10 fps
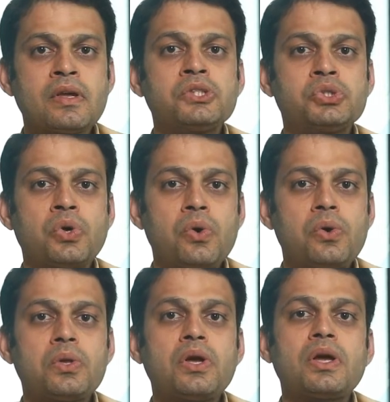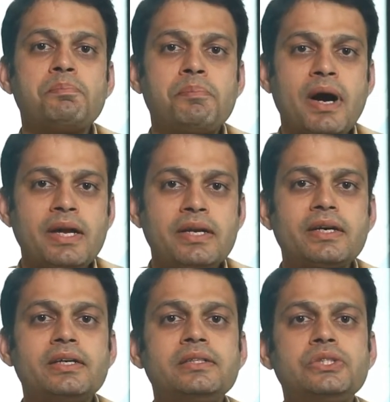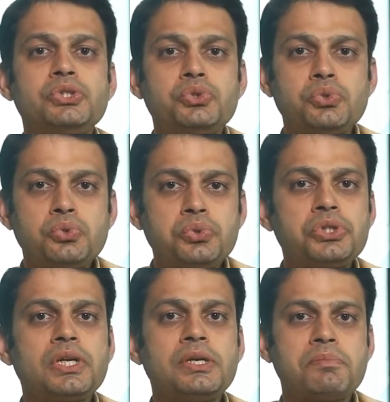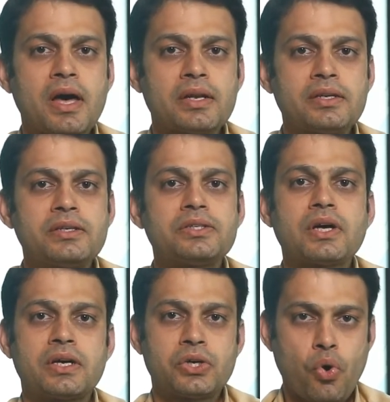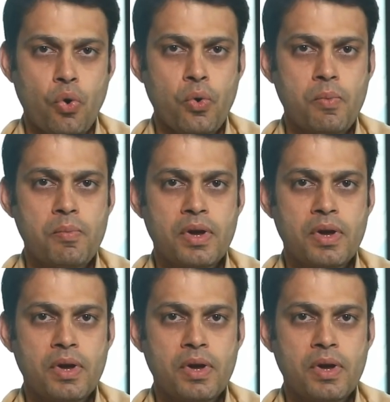So mild is usually managed at home,